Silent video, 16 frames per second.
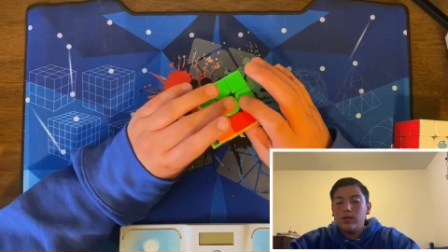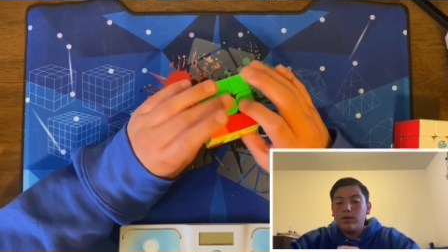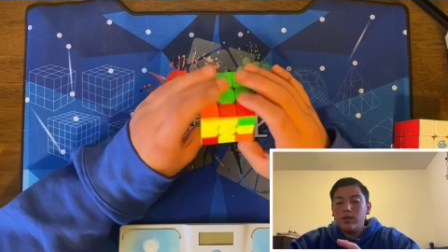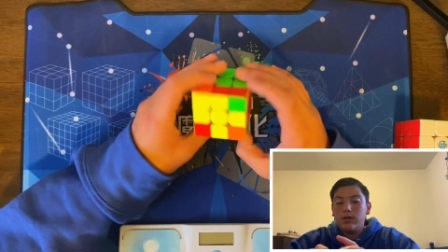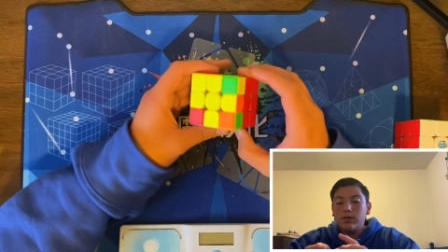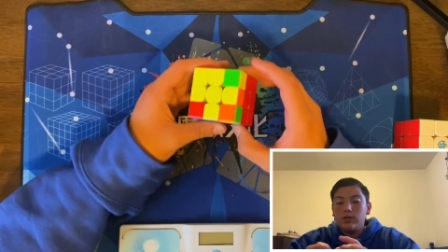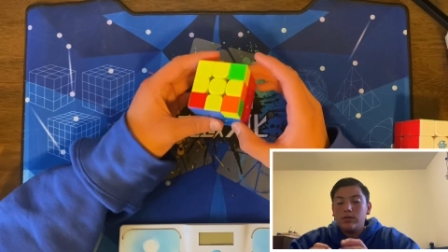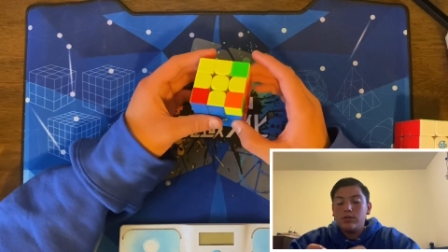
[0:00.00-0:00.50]

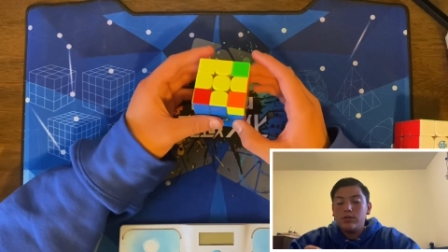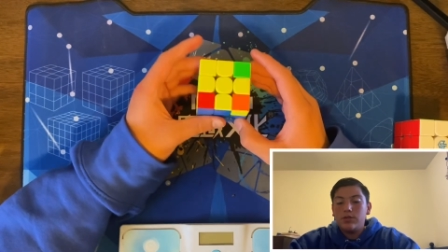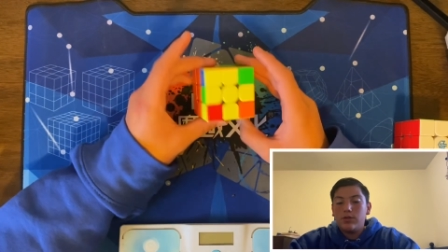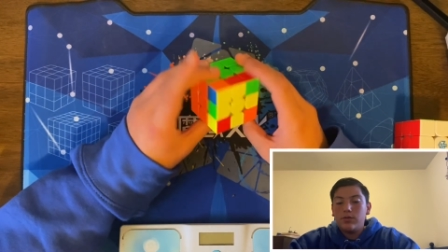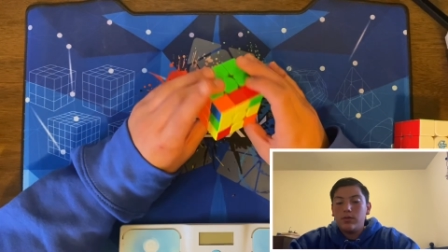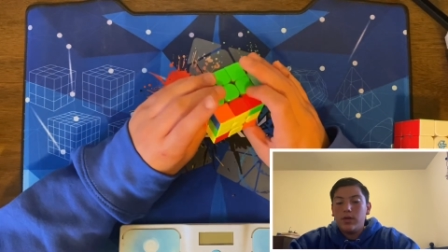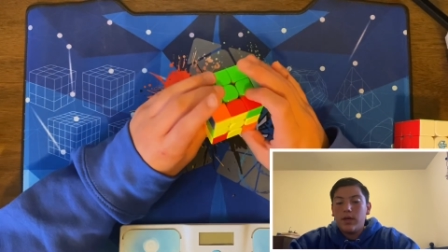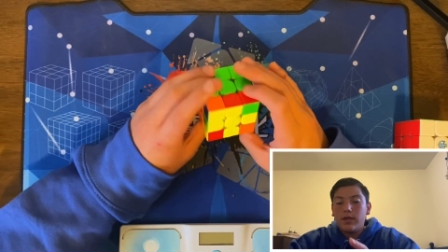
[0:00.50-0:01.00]
to show you
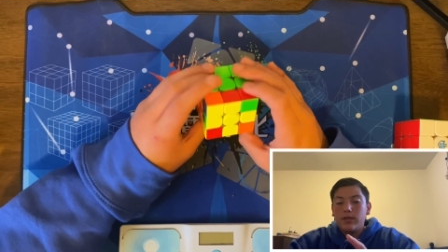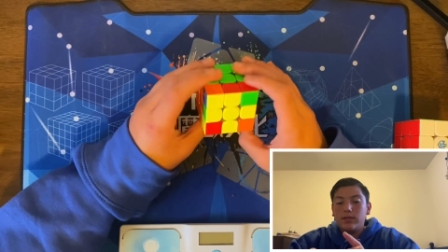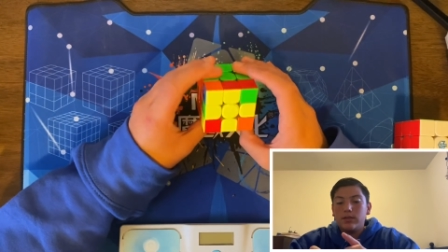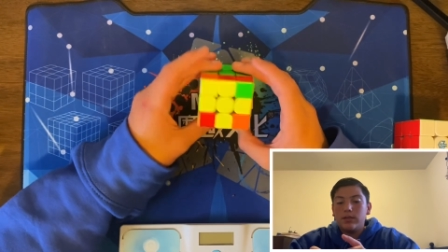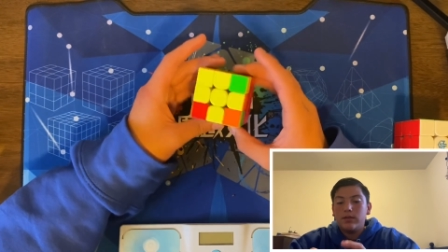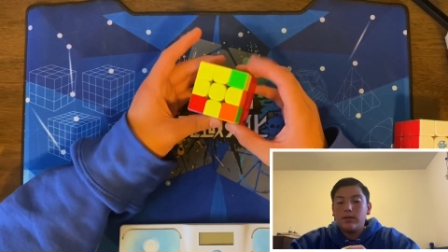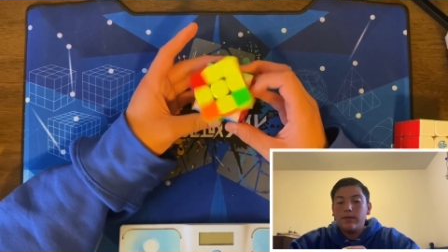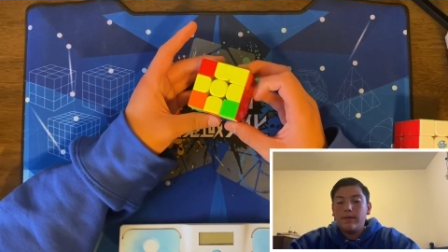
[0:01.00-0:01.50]
guys.
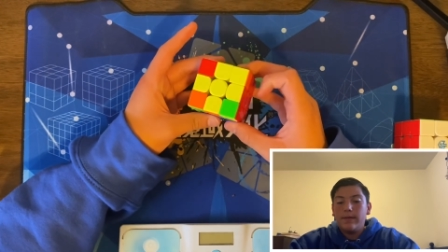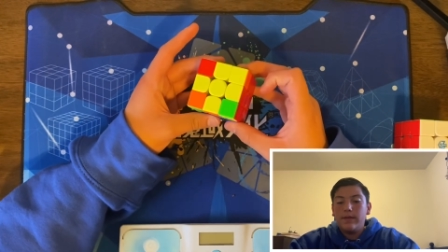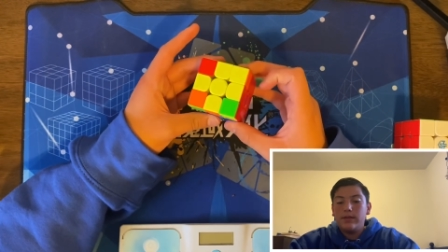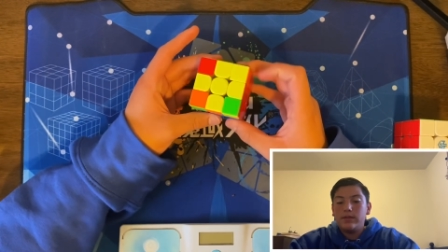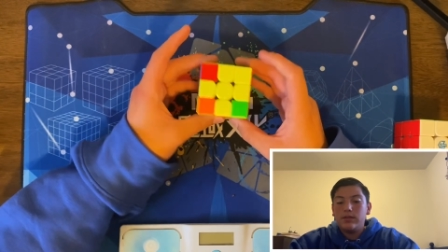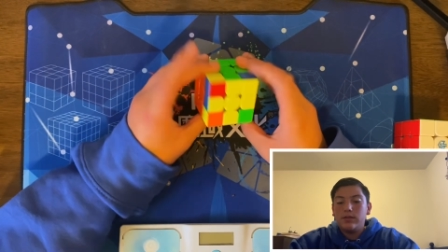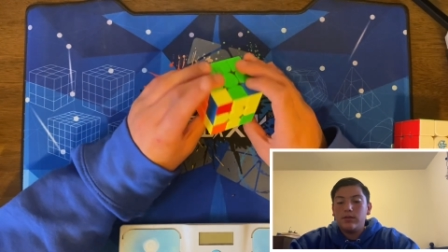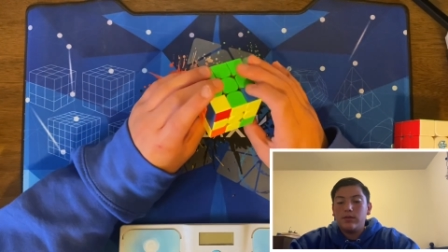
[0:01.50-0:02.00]
And so